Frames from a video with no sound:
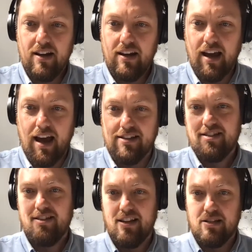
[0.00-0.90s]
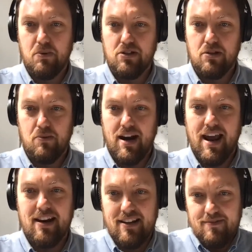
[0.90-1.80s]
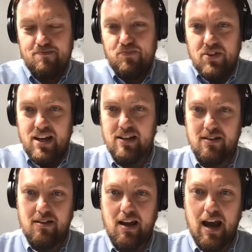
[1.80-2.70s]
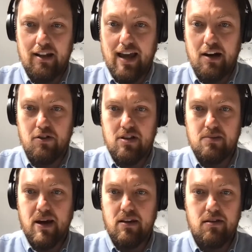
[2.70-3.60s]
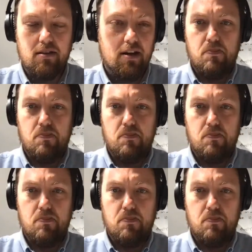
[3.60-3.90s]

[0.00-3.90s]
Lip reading: cut that's supposed to run out in later in this month.